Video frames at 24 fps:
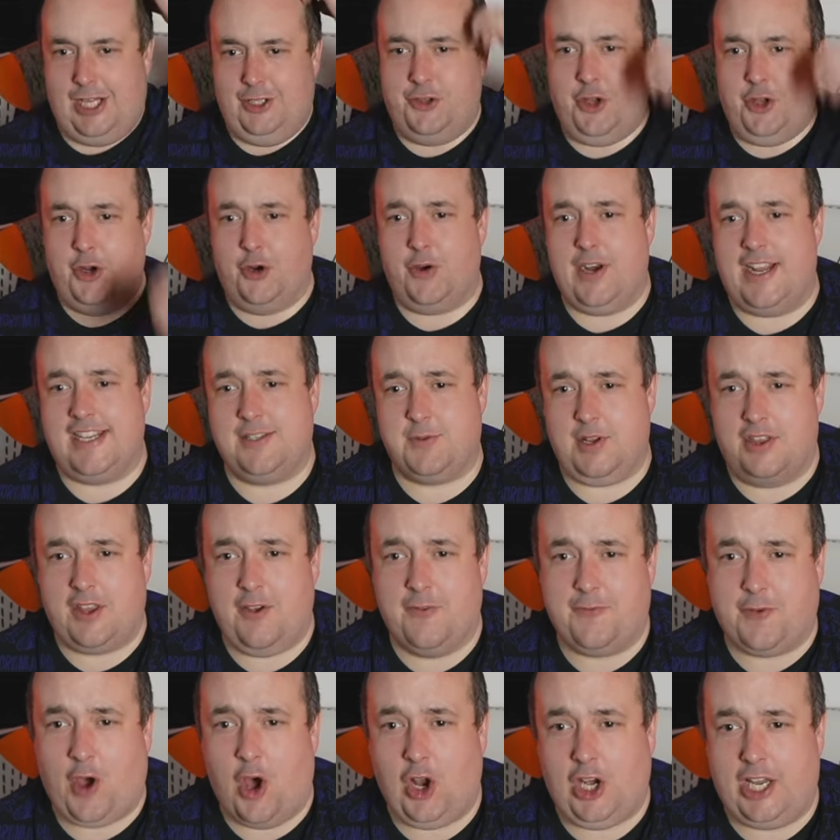Nunez with the
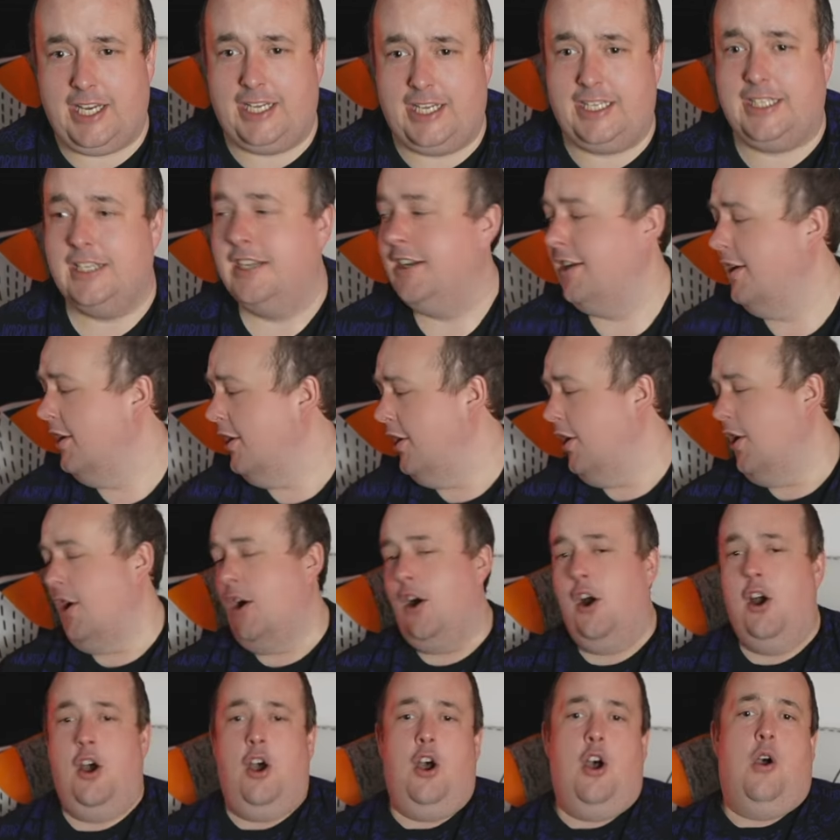volley.
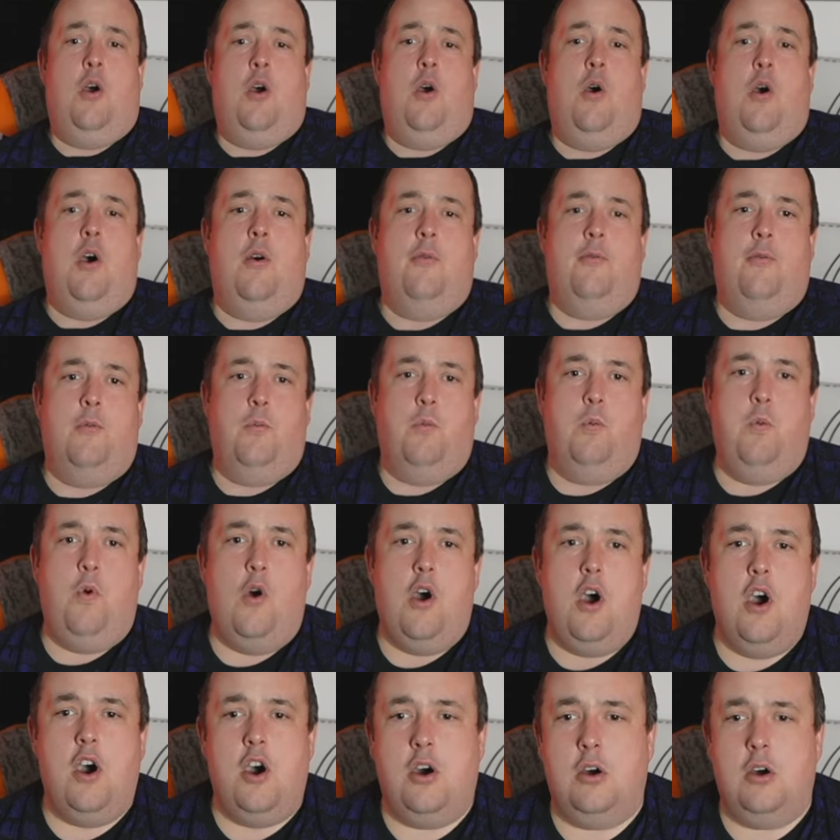
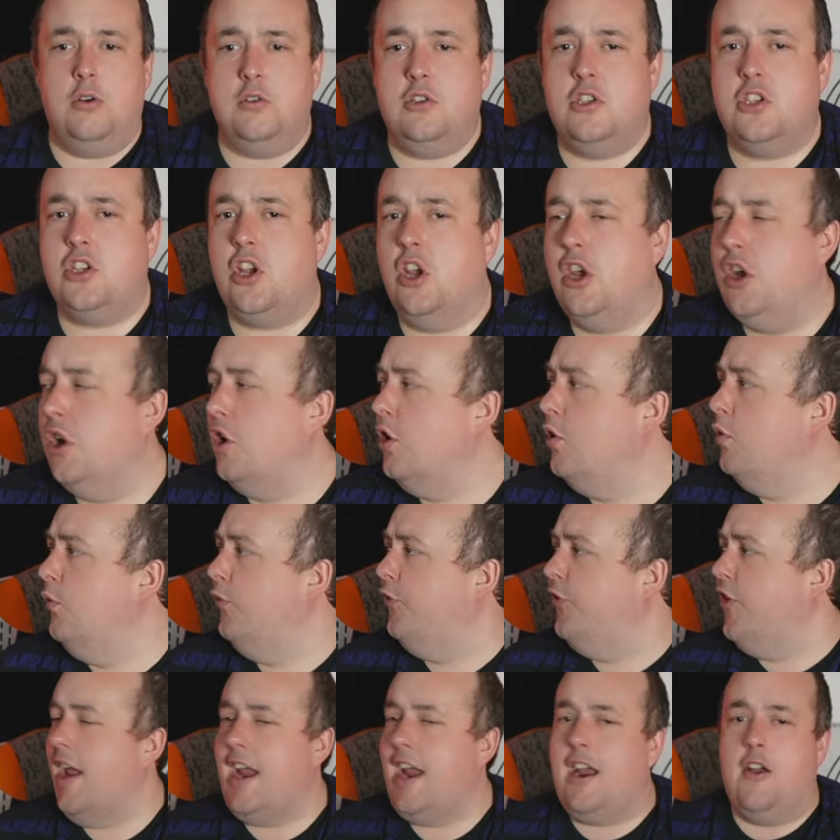Wow, two
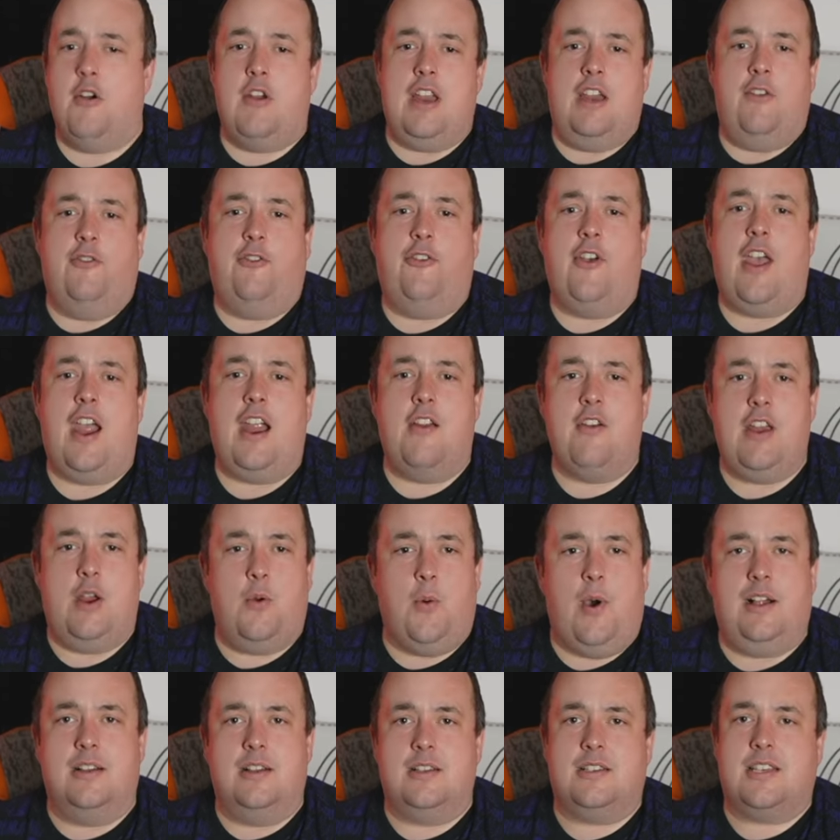very, very
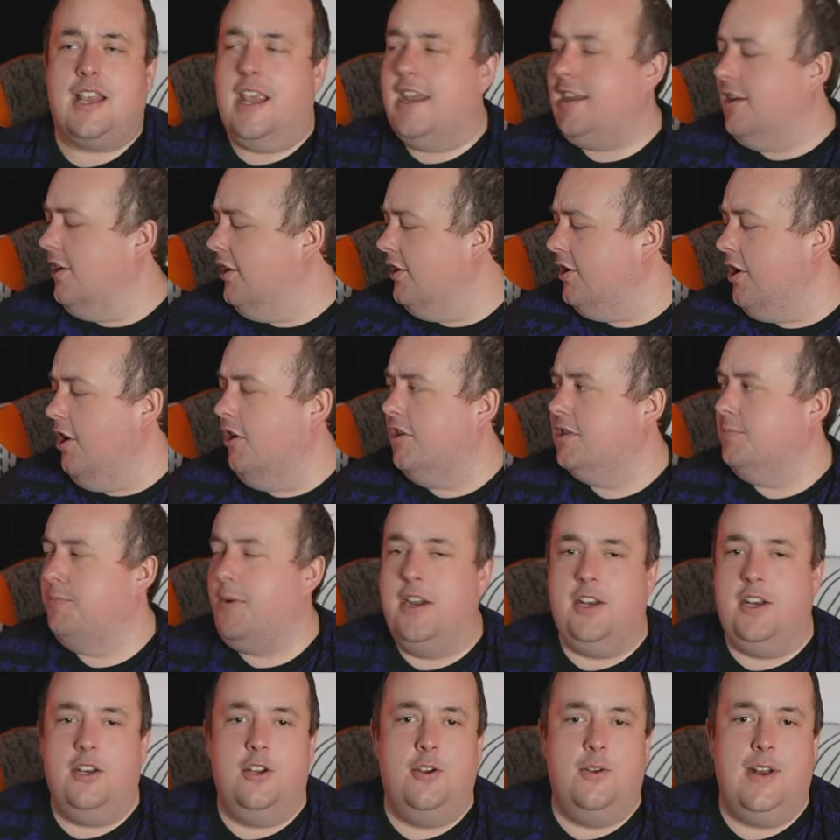well-taken goals
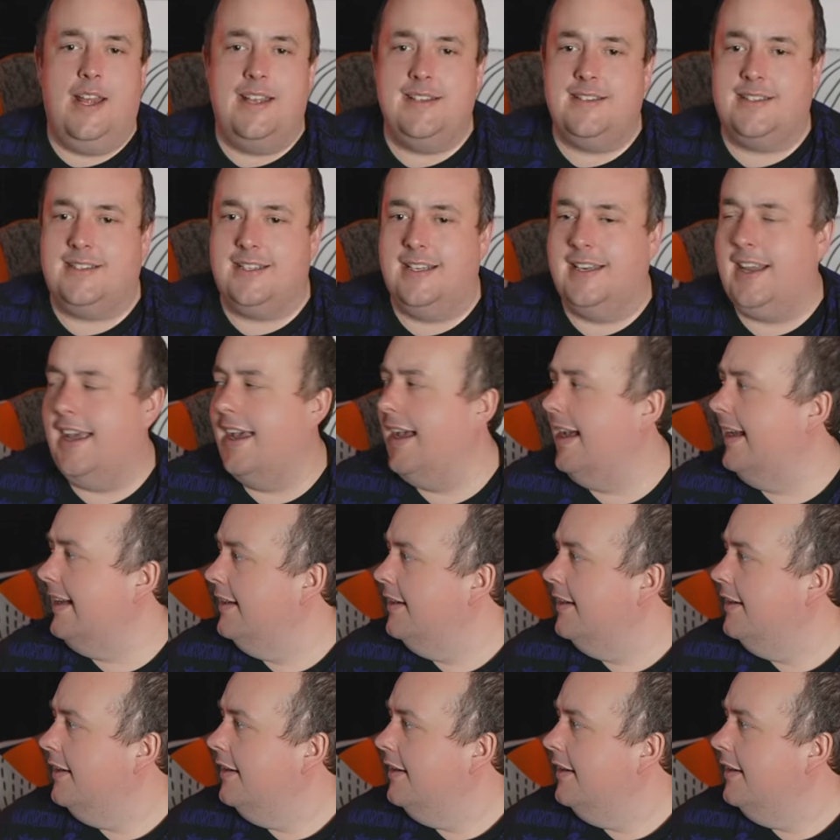by Nunez today.